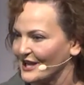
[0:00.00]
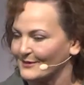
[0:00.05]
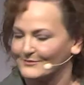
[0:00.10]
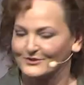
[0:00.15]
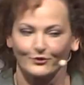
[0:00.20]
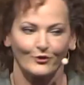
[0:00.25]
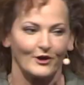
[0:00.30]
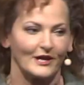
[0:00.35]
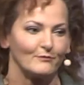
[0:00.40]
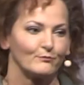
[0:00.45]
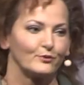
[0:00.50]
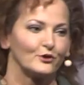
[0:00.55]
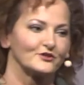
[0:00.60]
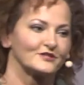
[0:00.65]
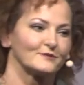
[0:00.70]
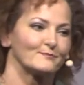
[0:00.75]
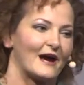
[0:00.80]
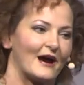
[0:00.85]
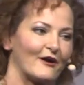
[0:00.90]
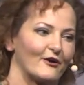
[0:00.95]
So go ahead and pull some
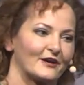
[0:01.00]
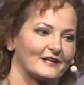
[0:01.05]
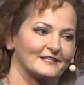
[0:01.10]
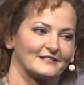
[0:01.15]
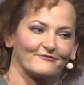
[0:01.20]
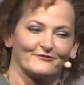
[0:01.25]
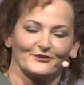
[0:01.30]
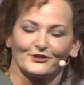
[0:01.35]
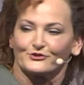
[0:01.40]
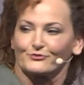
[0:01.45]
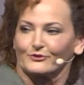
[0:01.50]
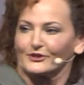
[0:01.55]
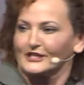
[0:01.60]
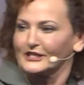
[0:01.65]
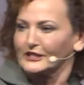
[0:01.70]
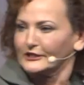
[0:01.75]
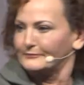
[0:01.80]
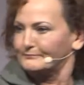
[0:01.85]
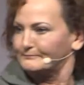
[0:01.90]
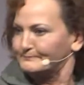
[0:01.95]
power because it feels really
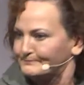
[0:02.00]
good.